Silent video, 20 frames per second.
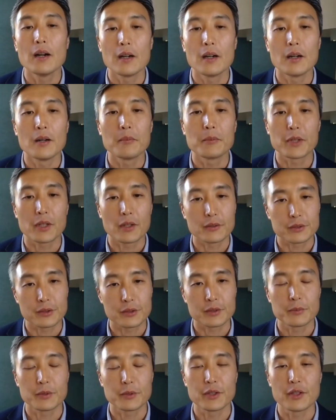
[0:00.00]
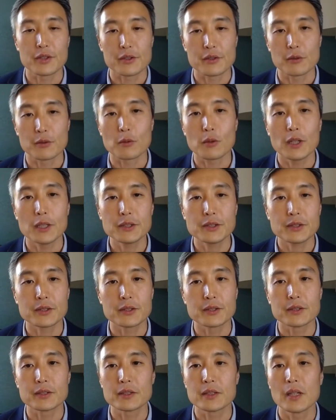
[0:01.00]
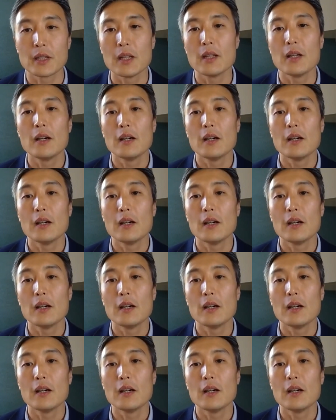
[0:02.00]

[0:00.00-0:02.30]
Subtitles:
but also some additional questions.